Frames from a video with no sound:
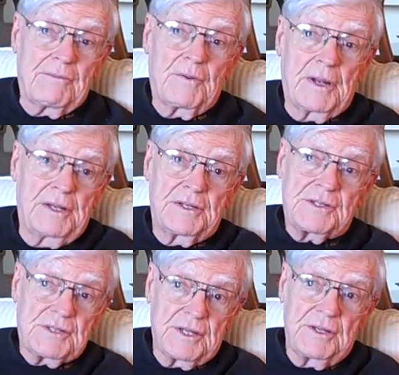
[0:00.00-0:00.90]
what I
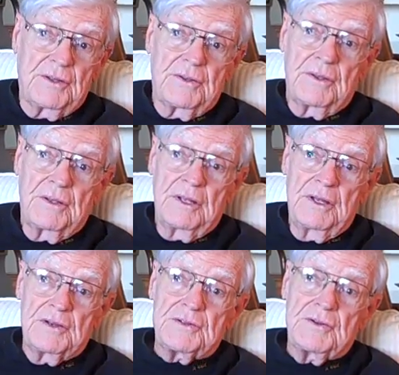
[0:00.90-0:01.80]
just said to you
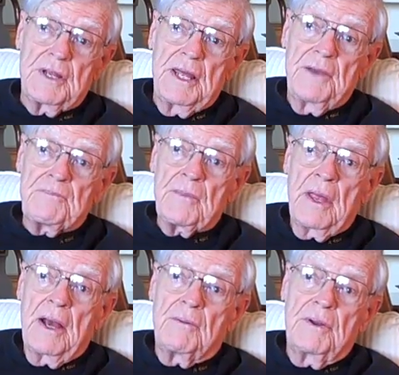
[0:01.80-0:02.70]
yesterday,
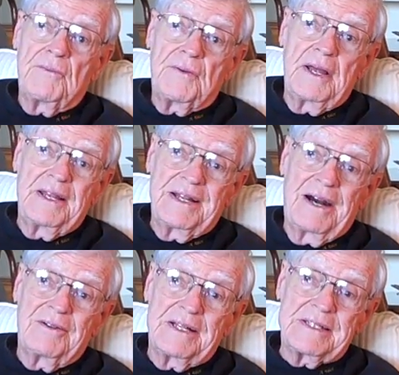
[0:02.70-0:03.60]
I want to find
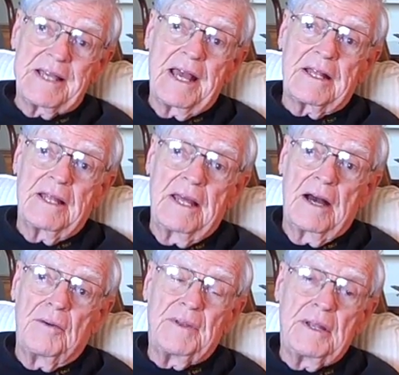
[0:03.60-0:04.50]
out exactly
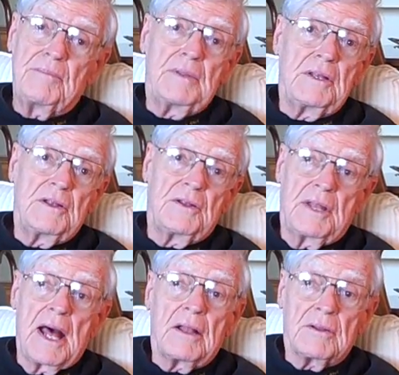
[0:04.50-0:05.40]
how many $1 million
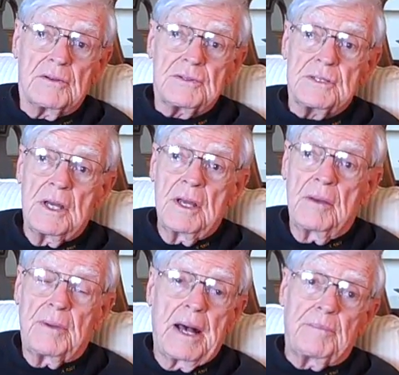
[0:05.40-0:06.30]

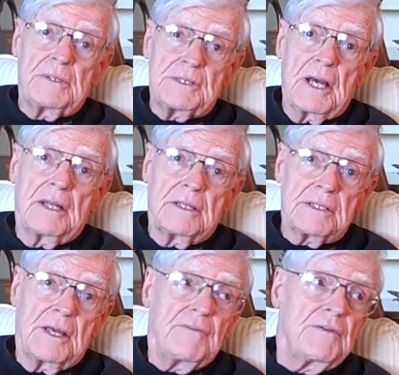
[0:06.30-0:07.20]
Papa John
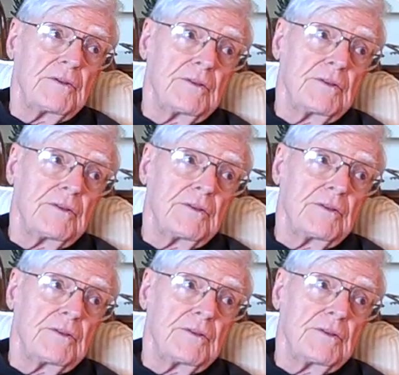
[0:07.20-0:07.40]
has given